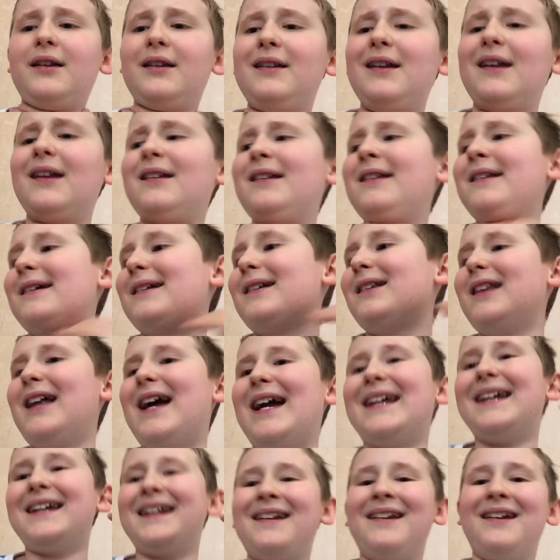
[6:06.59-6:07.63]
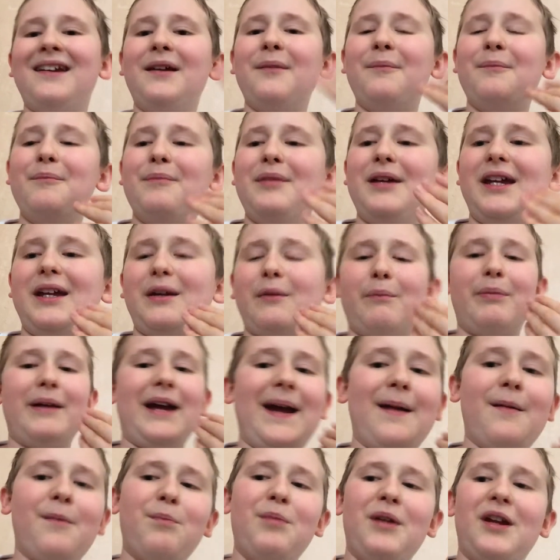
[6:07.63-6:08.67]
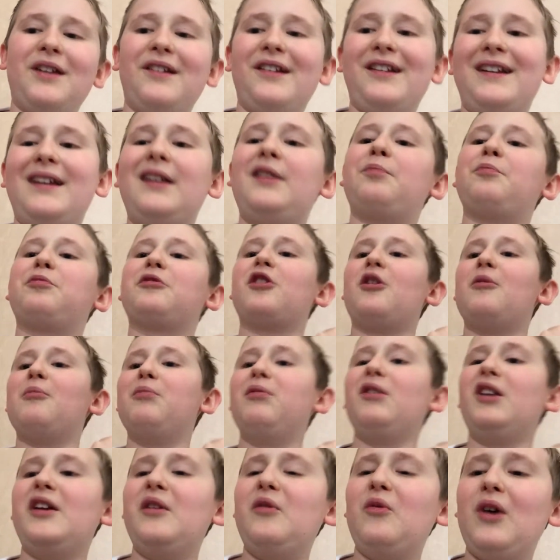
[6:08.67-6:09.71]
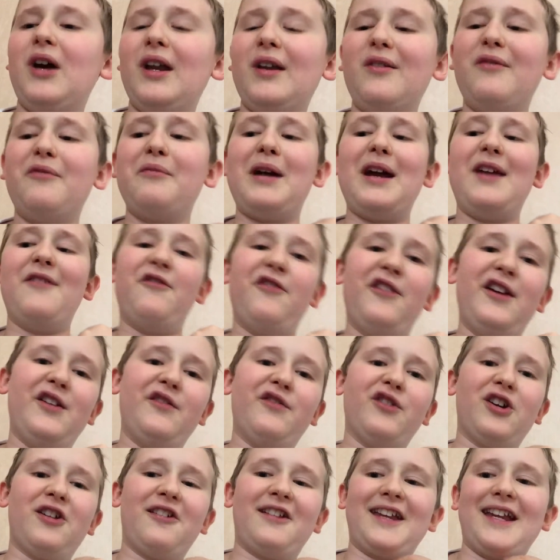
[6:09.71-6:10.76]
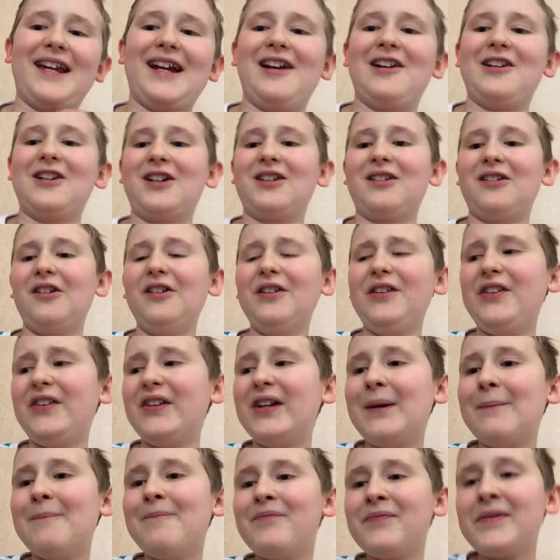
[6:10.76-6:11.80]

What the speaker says: did like him being back because he's probably one of my favorite characters.